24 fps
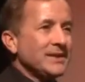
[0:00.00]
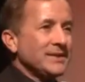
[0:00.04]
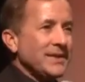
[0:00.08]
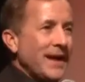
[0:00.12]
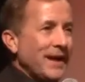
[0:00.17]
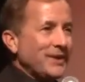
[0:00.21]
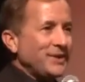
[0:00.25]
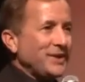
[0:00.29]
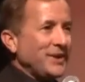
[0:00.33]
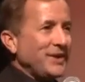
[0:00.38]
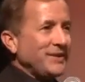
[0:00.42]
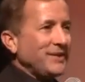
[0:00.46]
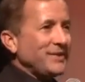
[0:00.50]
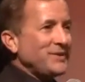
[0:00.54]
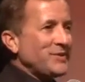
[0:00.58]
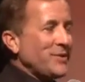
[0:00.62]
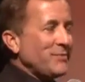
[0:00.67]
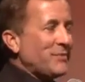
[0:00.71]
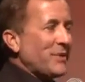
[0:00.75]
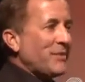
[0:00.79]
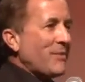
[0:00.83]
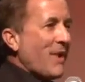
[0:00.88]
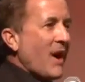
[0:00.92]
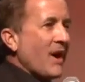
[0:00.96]
section in the
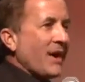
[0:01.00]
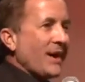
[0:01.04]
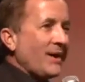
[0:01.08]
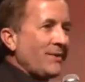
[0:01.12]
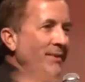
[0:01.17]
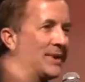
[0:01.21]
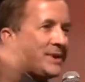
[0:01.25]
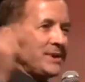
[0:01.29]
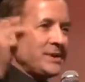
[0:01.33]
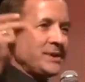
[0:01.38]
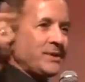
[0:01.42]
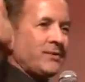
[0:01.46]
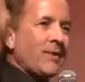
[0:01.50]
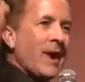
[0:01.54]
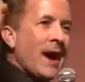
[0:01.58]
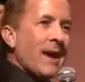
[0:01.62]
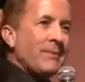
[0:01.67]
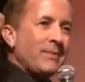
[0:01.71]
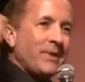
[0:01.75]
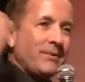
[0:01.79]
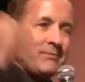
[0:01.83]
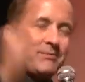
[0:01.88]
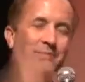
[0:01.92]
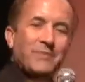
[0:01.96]
supermarket and we just
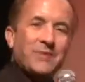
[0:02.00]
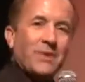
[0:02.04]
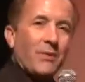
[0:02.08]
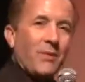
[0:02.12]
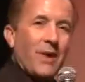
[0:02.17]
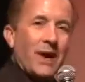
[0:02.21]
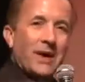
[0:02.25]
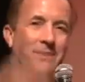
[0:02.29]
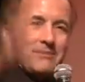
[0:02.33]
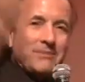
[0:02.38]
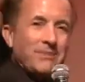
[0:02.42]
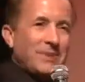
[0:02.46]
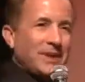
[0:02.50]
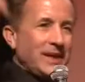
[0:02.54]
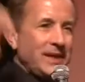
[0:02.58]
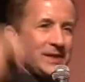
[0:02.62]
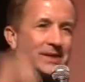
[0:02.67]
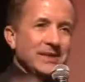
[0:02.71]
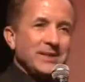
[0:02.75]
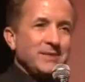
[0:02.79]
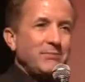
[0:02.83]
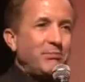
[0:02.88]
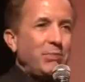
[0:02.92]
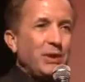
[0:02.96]
grab the one
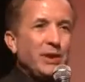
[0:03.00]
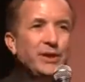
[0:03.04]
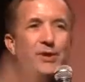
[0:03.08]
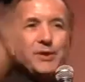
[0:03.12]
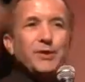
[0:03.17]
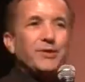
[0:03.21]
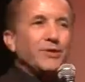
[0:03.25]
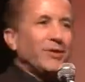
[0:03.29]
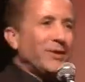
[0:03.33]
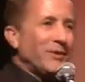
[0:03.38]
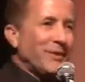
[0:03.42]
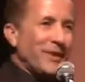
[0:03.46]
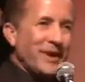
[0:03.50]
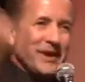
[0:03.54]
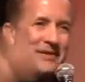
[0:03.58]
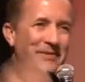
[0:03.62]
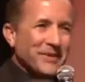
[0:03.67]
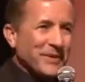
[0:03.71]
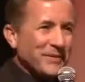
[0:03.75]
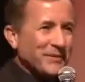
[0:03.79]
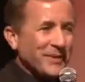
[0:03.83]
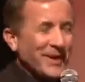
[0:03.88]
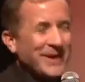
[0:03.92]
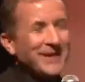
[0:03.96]
because it's blue or whatever.